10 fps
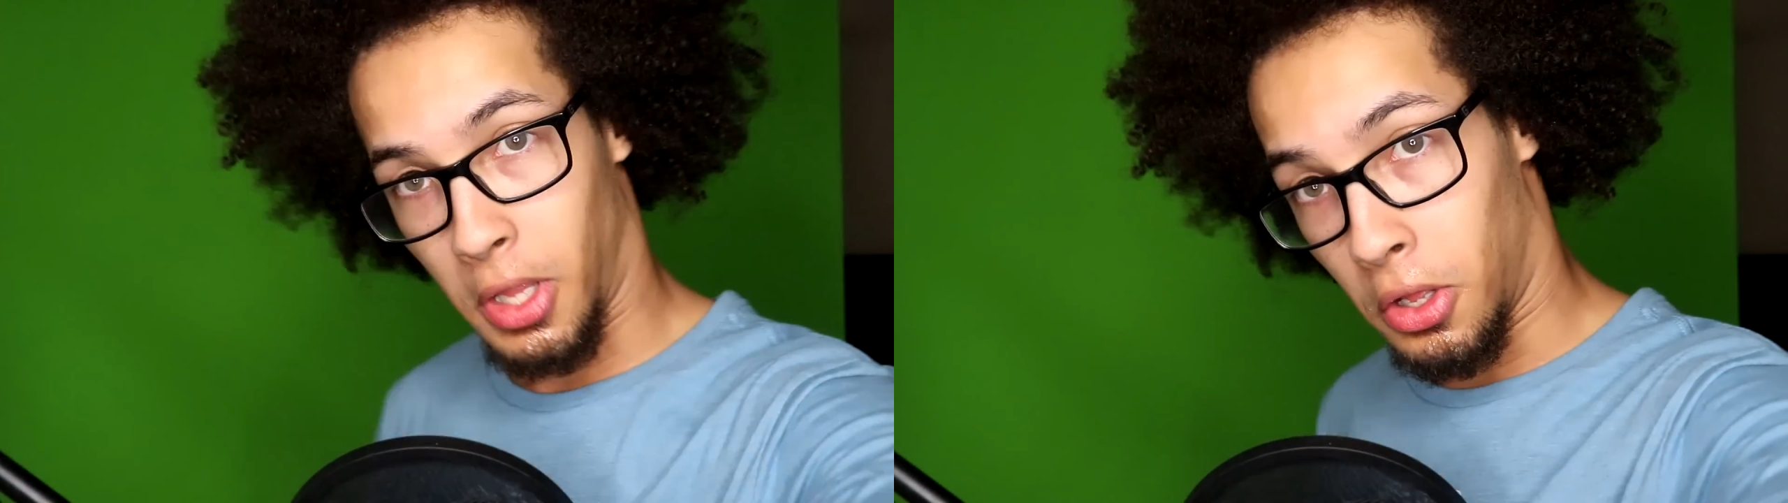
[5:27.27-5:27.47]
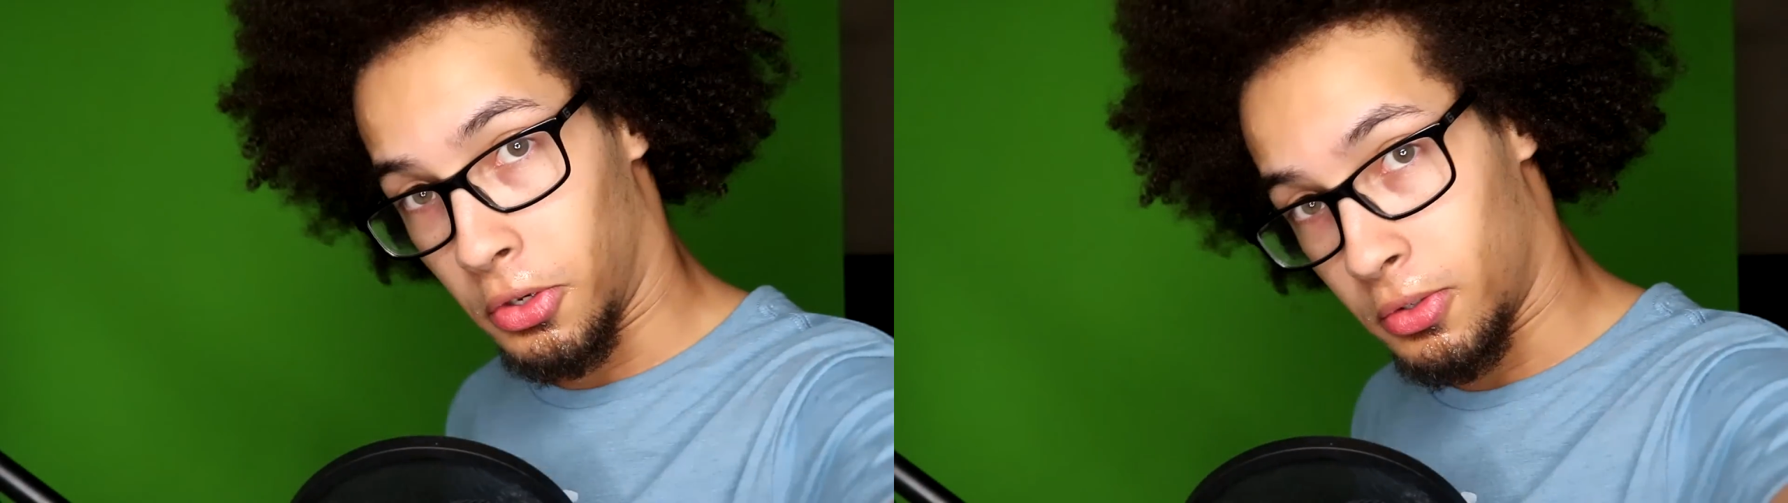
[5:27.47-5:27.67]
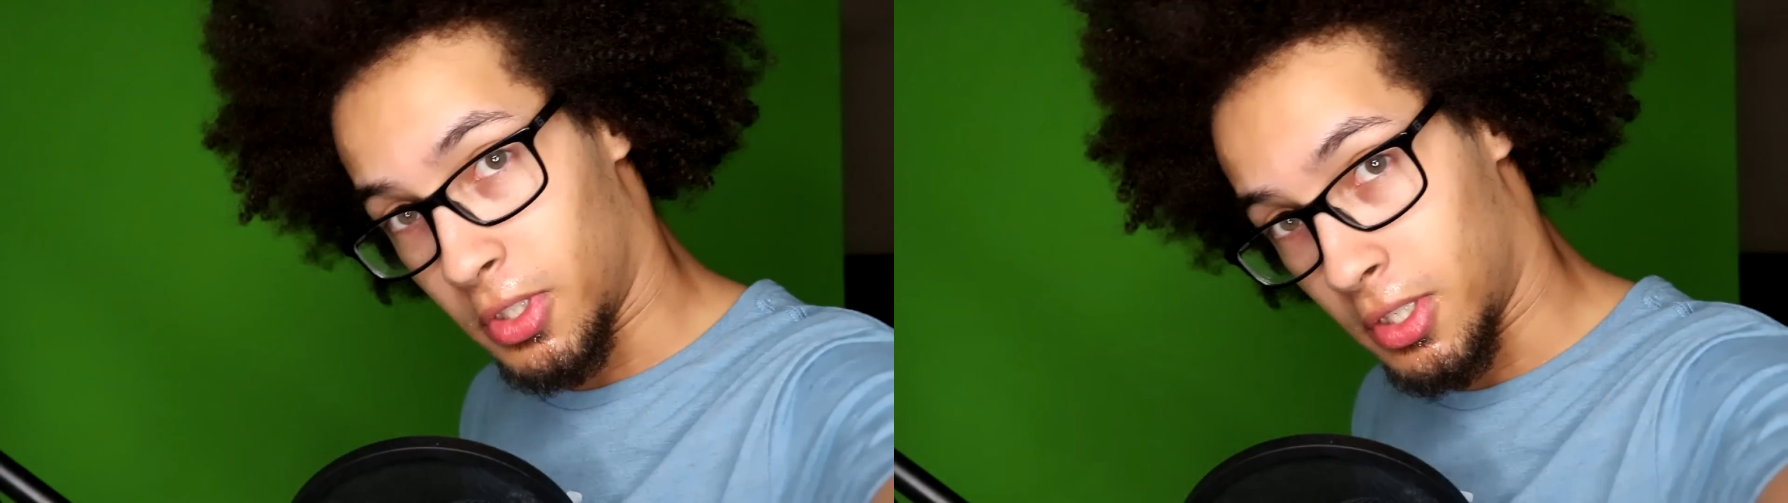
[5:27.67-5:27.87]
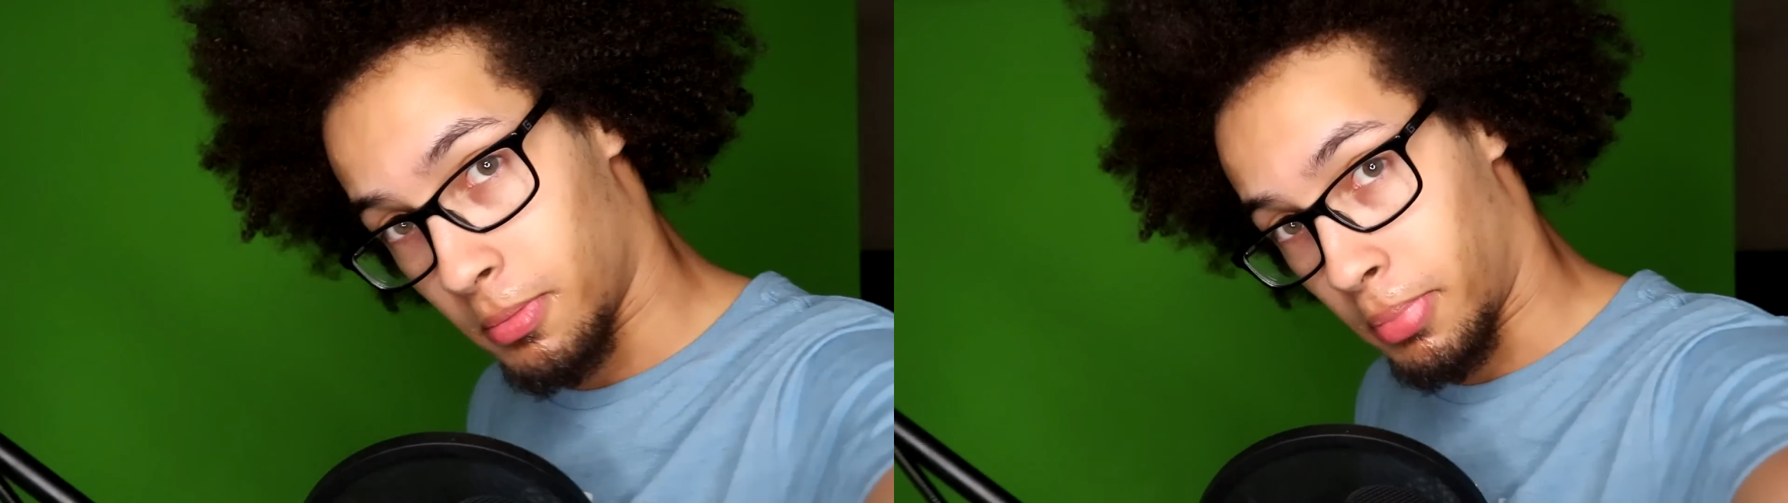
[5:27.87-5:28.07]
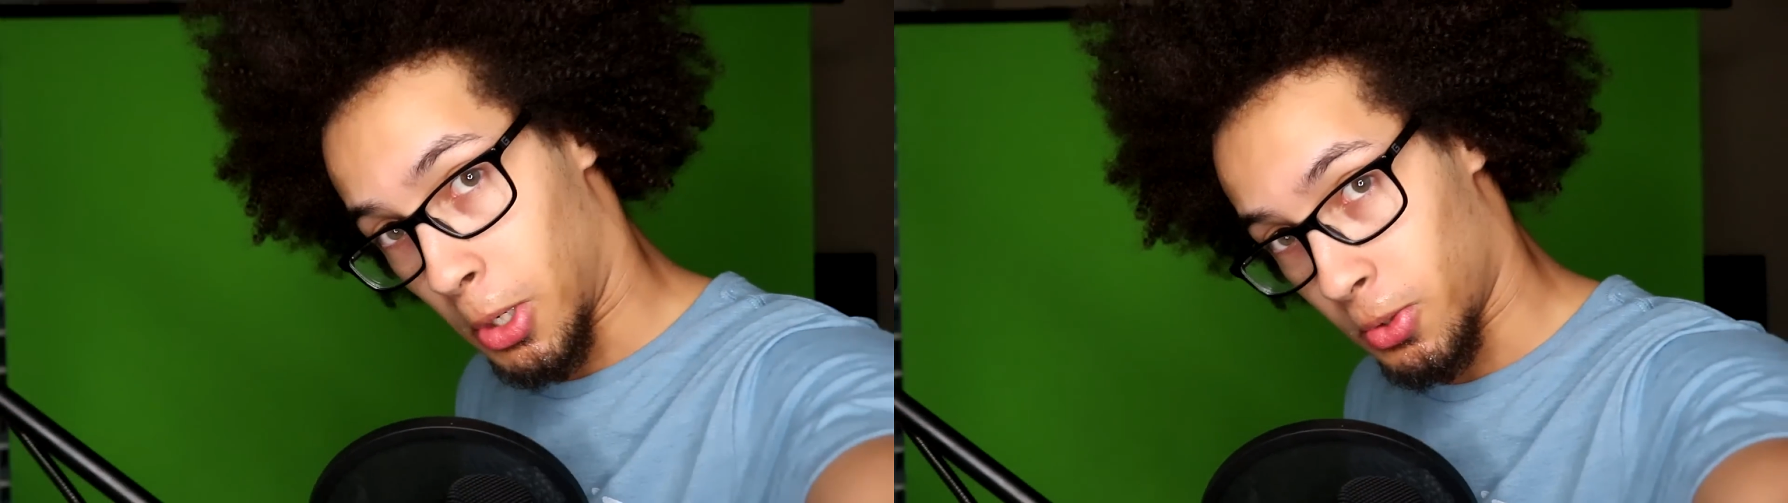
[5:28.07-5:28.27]
I'll notice
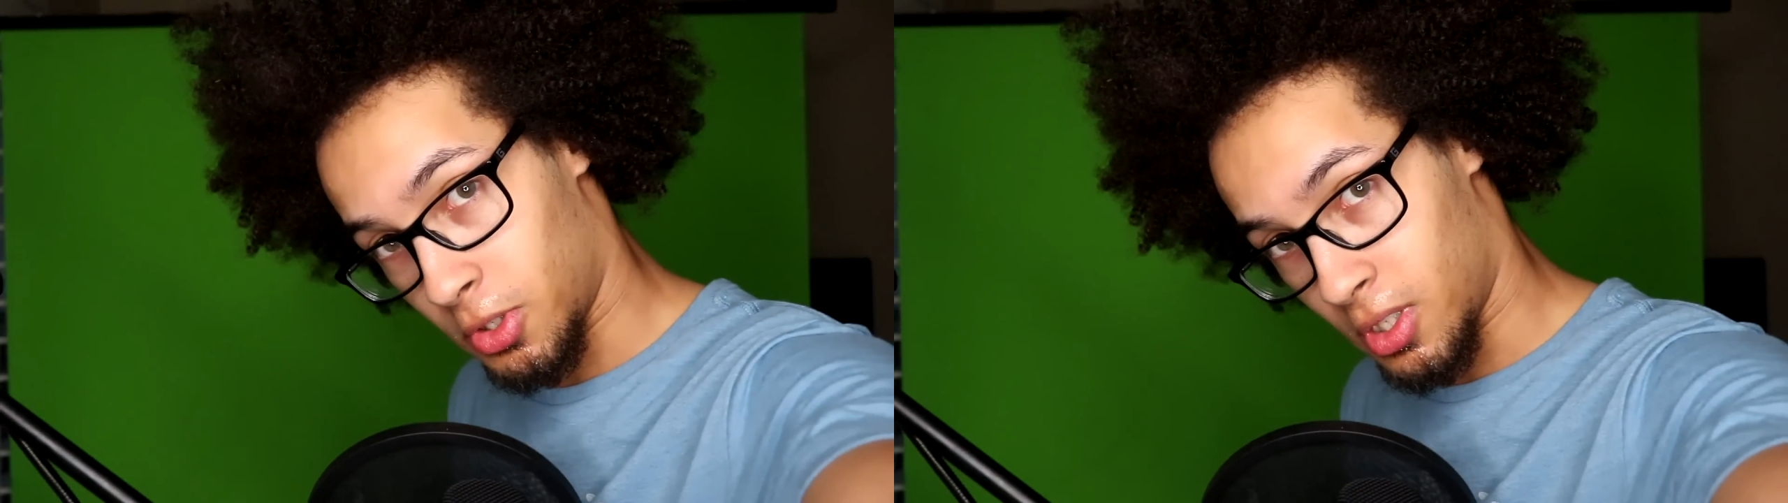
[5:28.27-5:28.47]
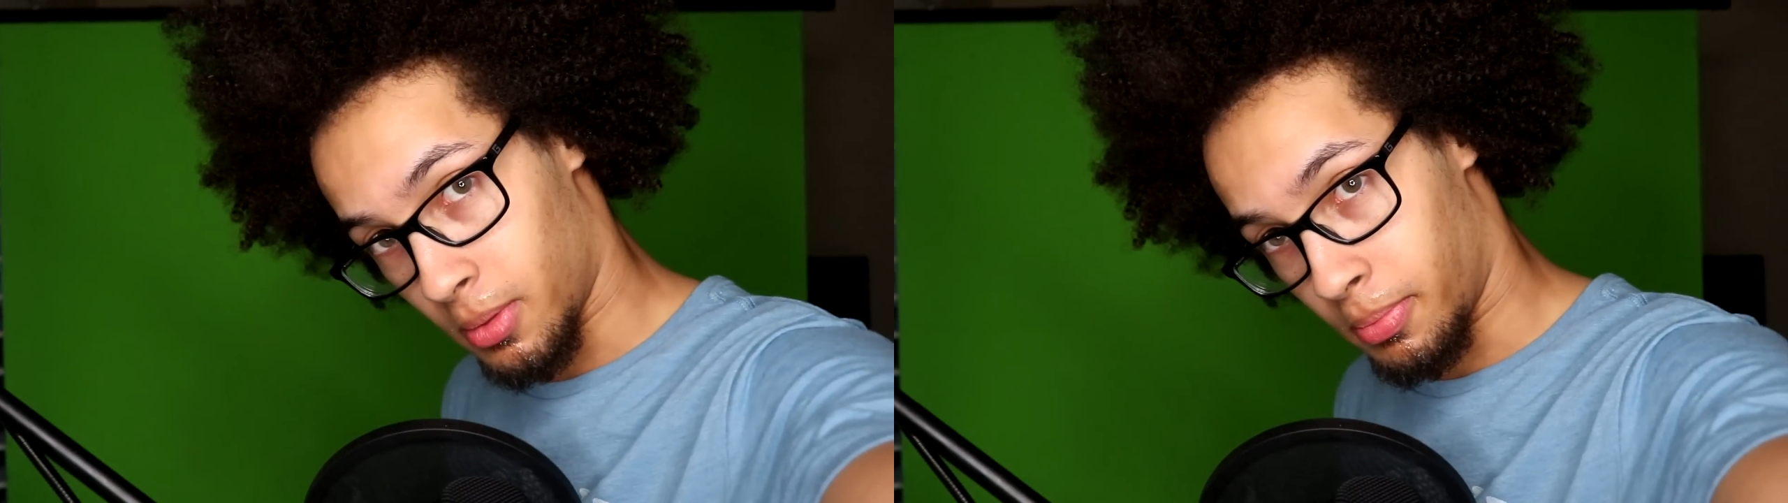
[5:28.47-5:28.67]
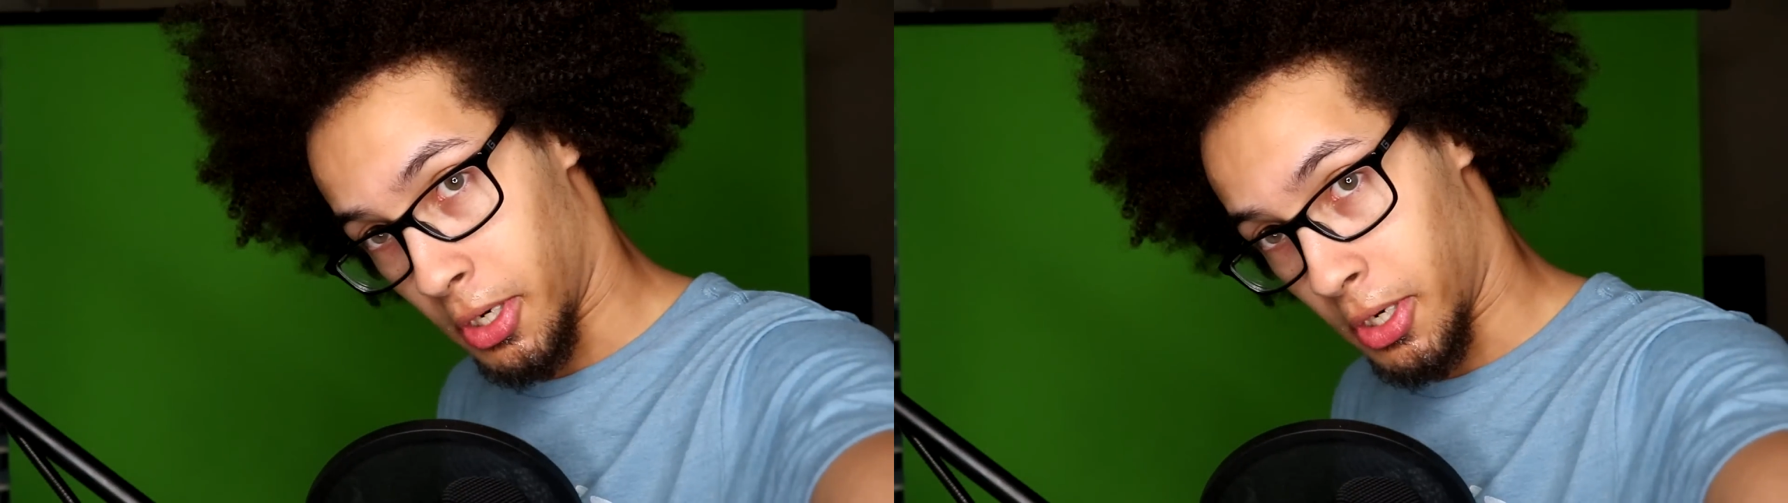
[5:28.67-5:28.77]
in post,